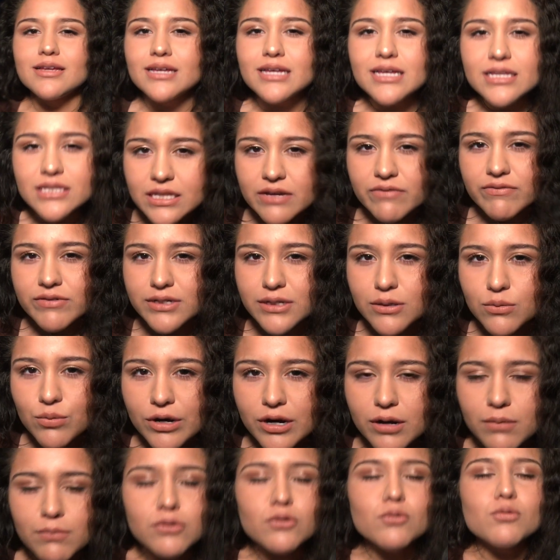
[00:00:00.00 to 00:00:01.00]
it's everyday
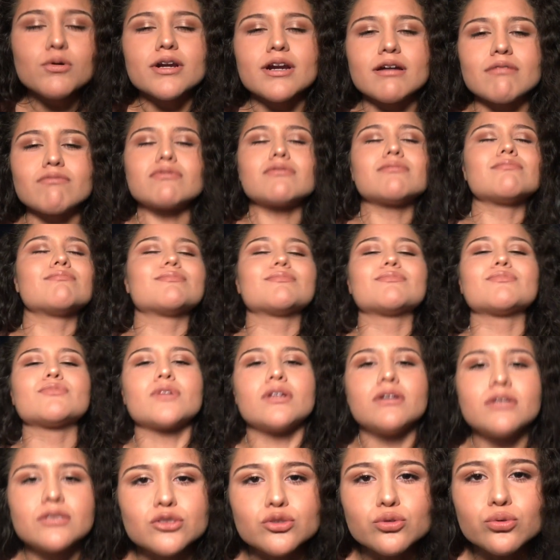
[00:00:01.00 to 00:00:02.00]
wearable, whatever.
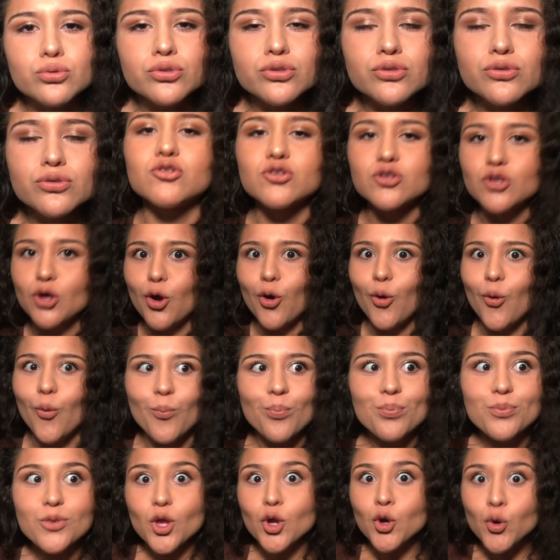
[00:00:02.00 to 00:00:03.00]
Do So
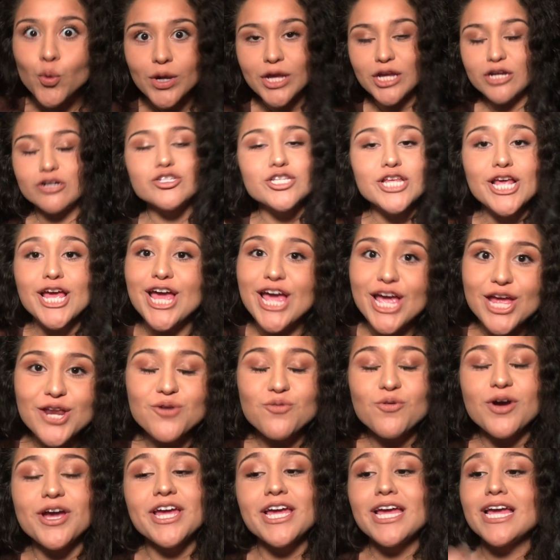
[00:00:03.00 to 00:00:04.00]
who cares?
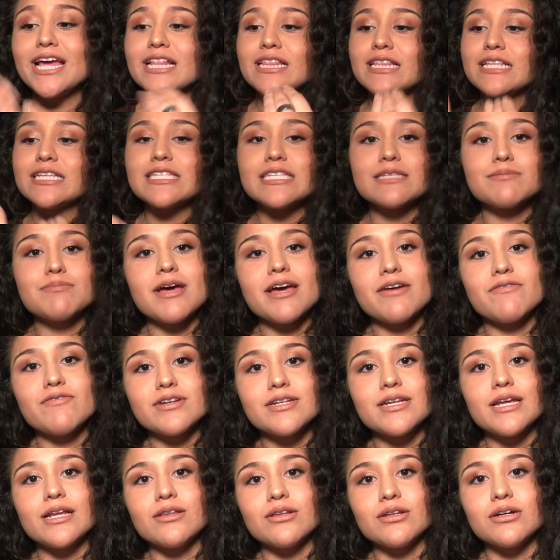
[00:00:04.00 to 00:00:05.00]
Anyway, this is my
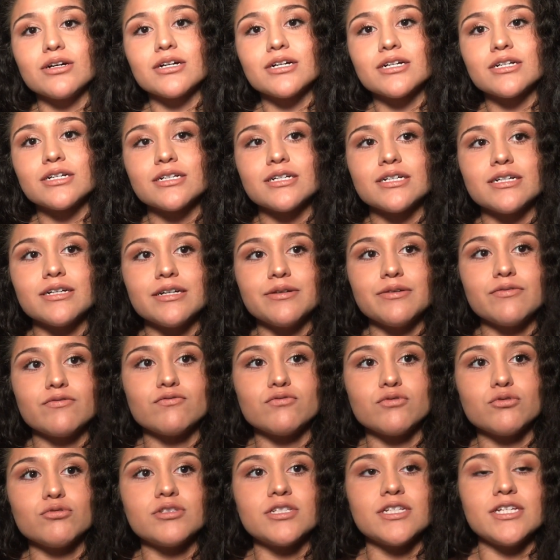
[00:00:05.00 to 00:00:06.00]
everyday look
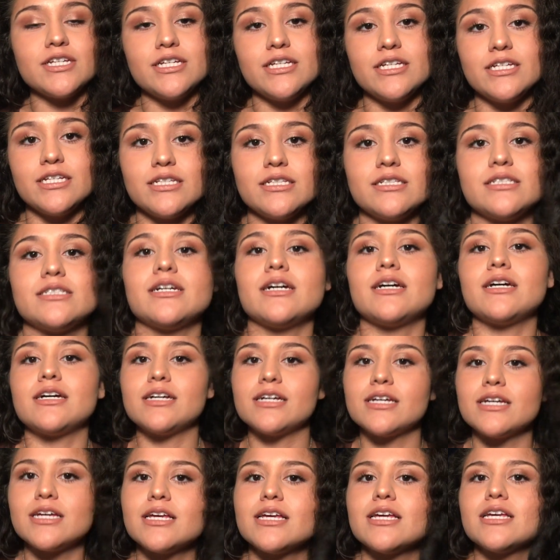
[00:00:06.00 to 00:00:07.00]
routine,
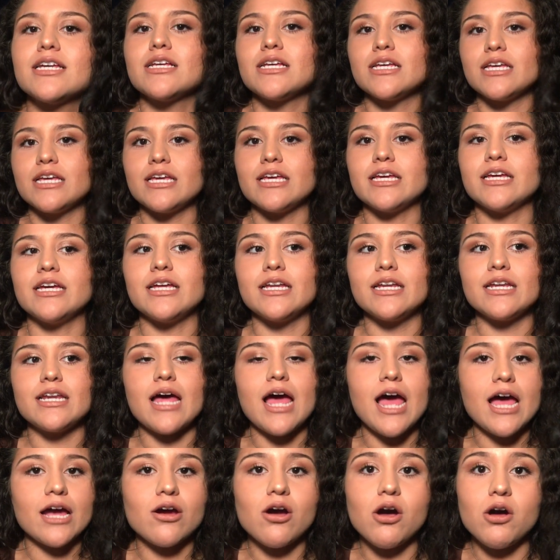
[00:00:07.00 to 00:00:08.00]
and
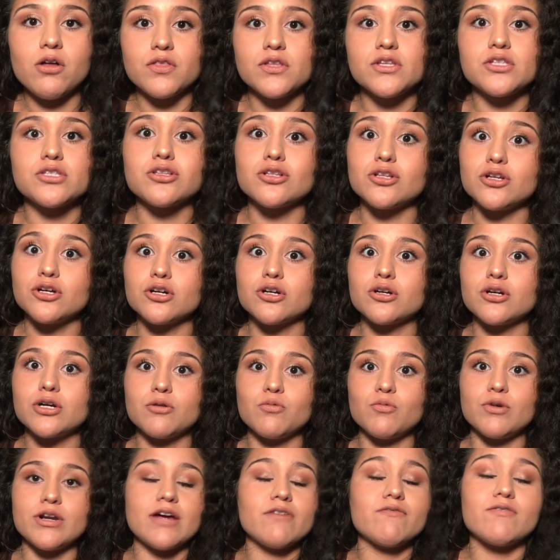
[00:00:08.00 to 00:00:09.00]
I call this look,
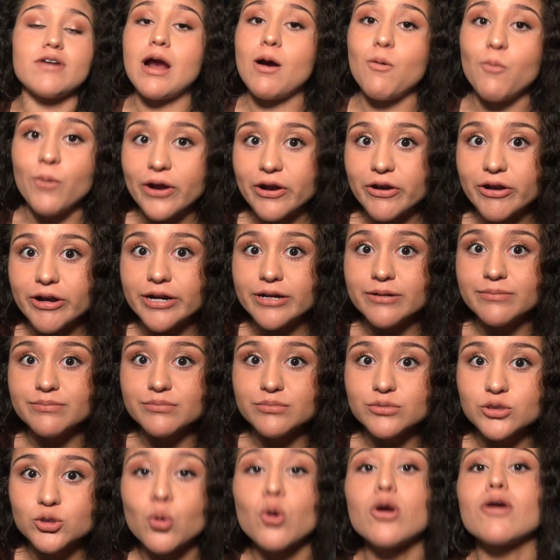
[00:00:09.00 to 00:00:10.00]
whenever I wear it,
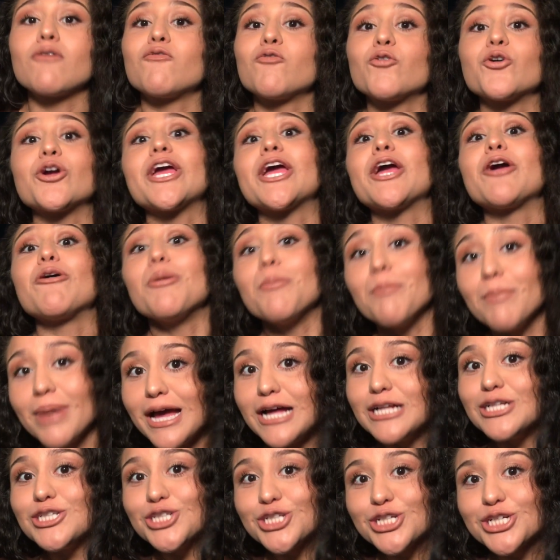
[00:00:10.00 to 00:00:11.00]
24 karat
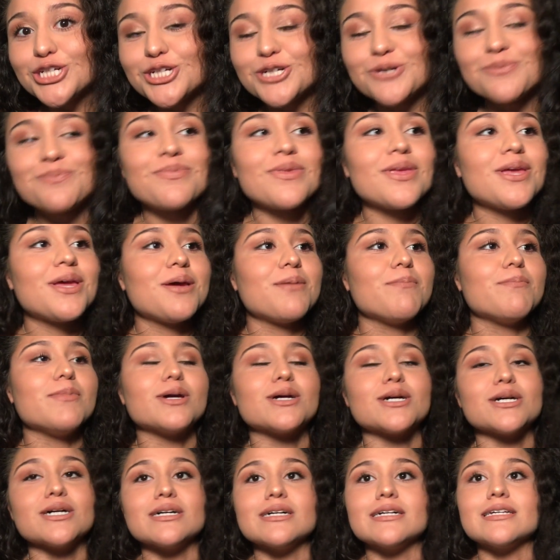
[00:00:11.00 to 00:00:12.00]
magic,
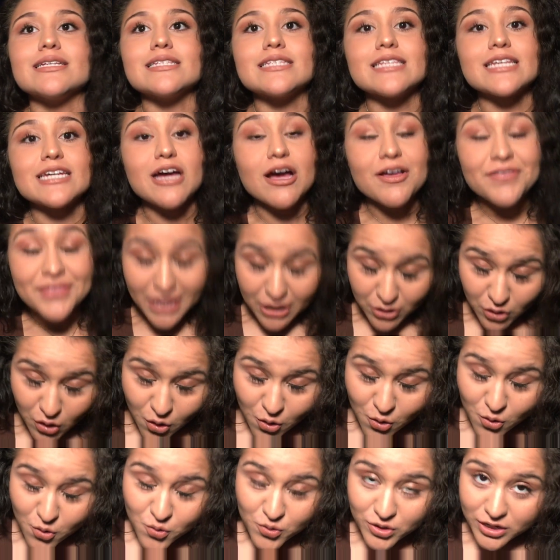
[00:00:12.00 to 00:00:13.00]
because they got that
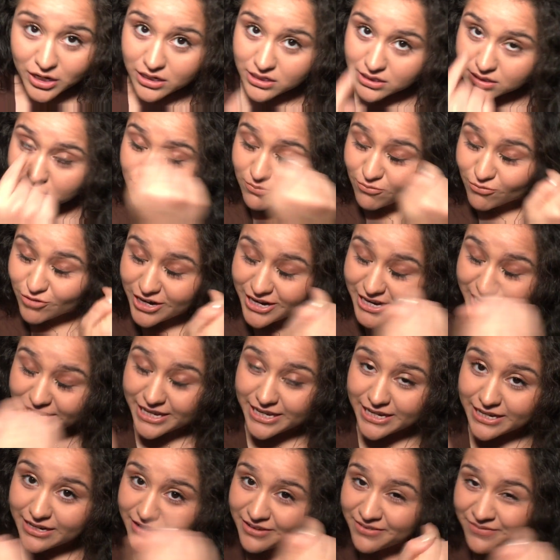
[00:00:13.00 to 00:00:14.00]
gold, got some
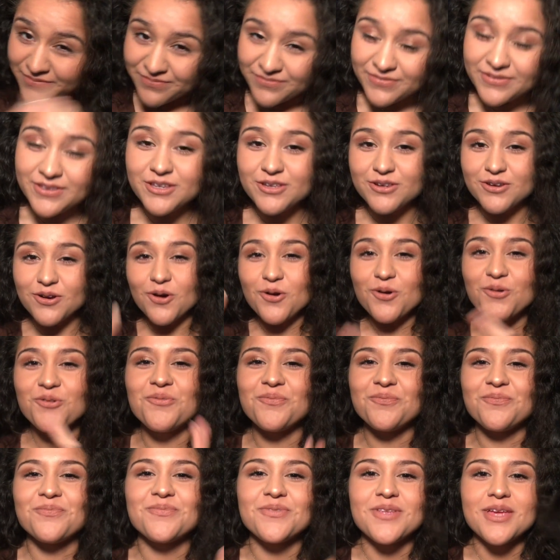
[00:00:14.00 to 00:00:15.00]
red, you know.